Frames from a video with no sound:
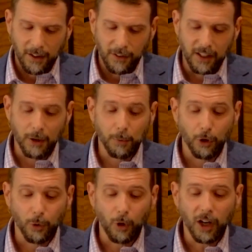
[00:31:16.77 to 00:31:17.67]
The
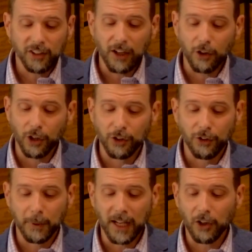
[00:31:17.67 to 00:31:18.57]
emperor walked out onto
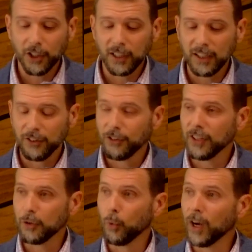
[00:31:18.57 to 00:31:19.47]
his balcony and
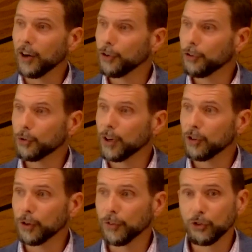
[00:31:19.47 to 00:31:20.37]
said, Where is the
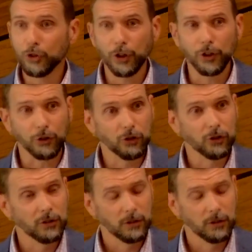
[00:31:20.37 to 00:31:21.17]
treasure of the church?